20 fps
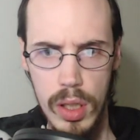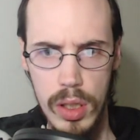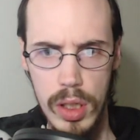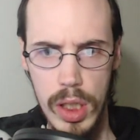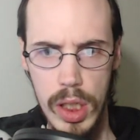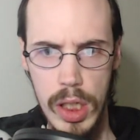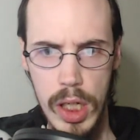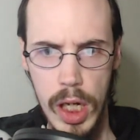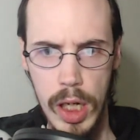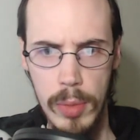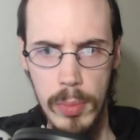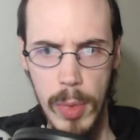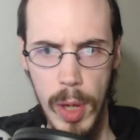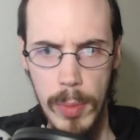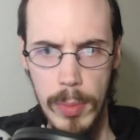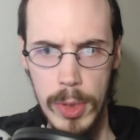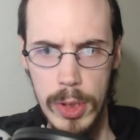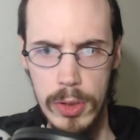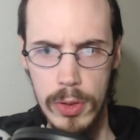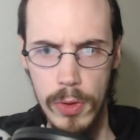The Ten
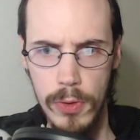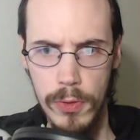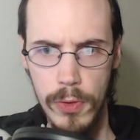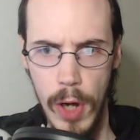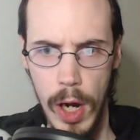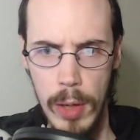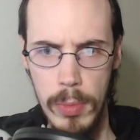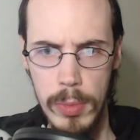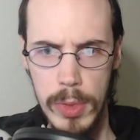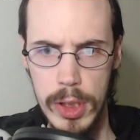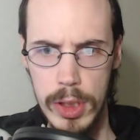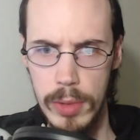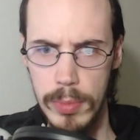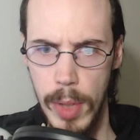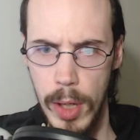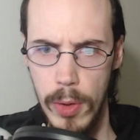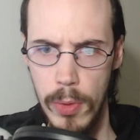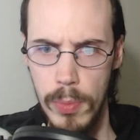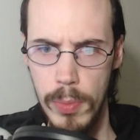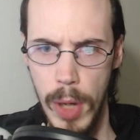Commandments are fragments of
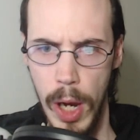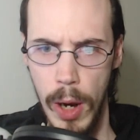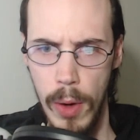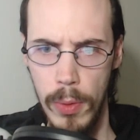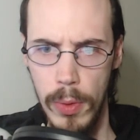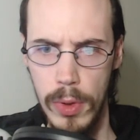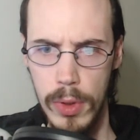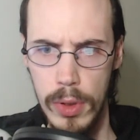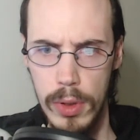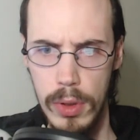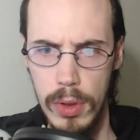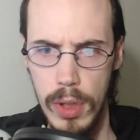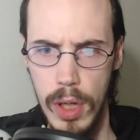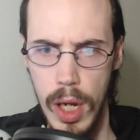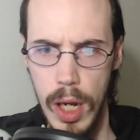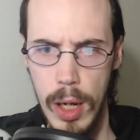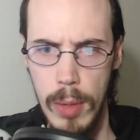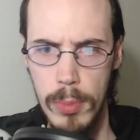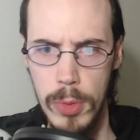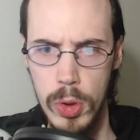my own power,
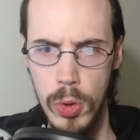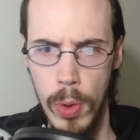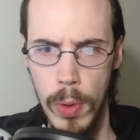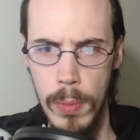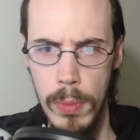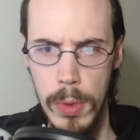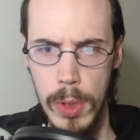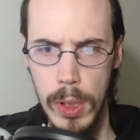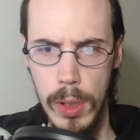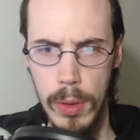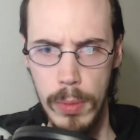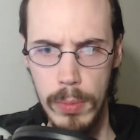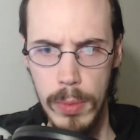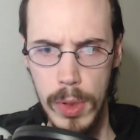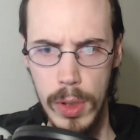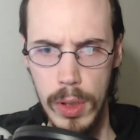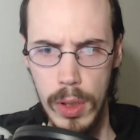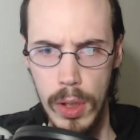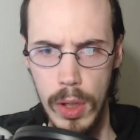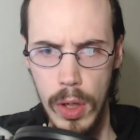and absorbing them
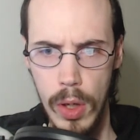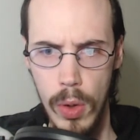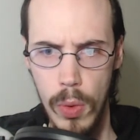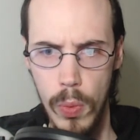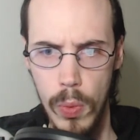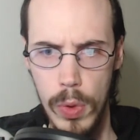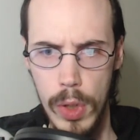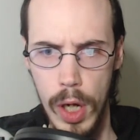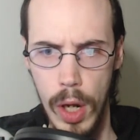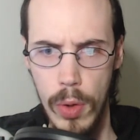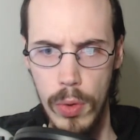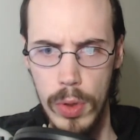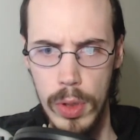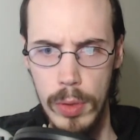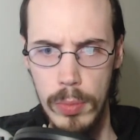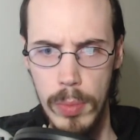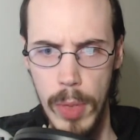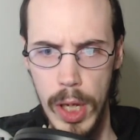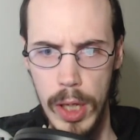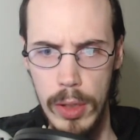would not only
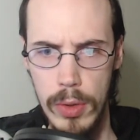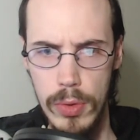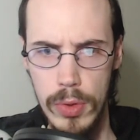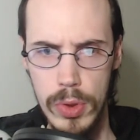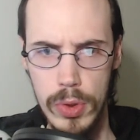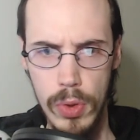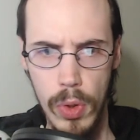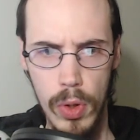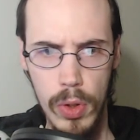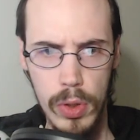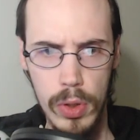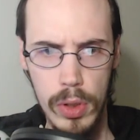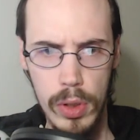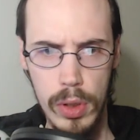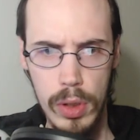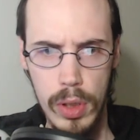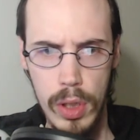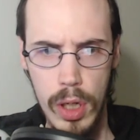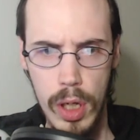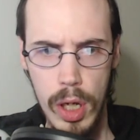make you stronger,